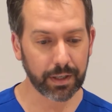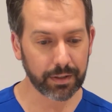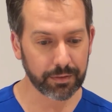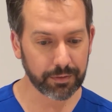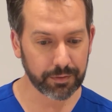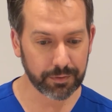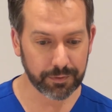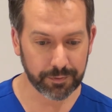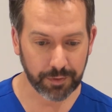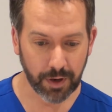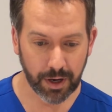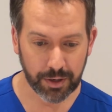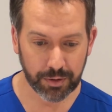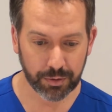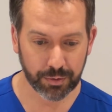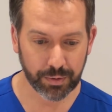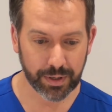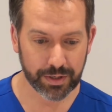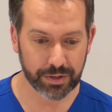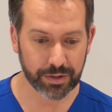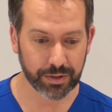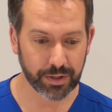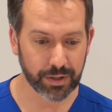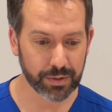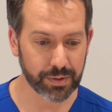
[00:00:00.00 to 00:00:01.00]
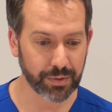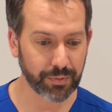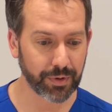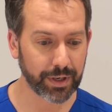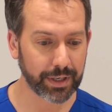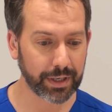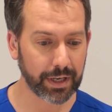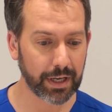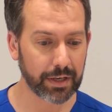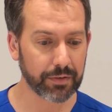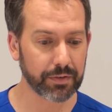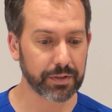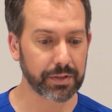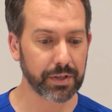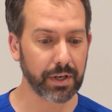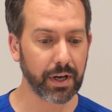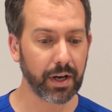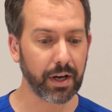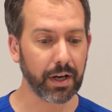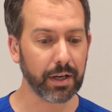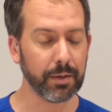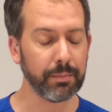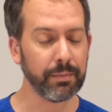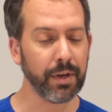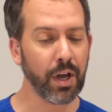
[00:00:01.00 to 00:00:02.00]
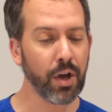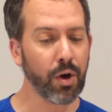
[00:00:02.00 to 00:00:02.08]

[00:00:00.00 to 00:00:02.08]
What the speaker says: Final question, because we're running out of time.